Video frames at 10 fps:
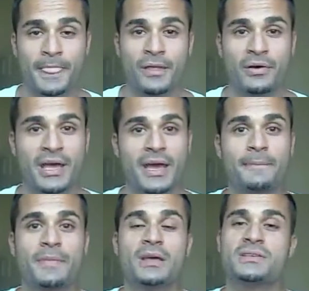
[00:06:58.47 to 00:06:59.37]

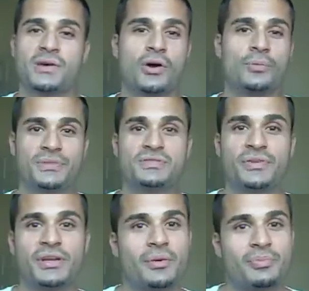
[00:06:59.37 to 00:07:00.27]
Okay? So I hope this
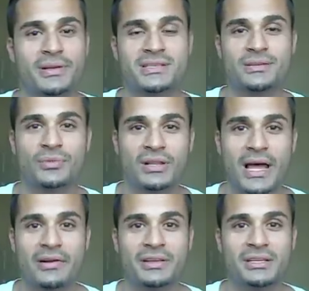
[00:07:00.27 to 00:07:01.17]
video brings some
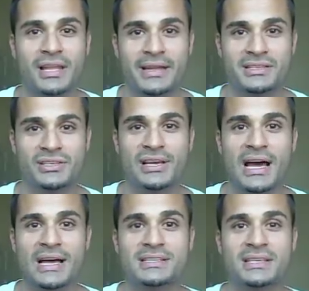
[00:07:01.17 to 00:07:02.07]
clarity and light to you
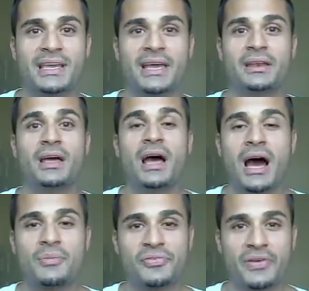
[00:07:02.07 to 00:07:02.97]
guys. Again,
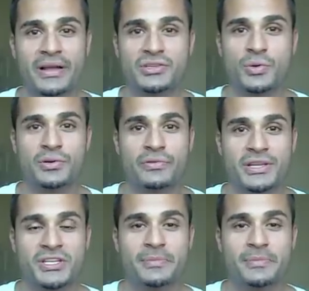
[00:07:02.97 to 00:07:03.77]
I'm Frank Tortorici.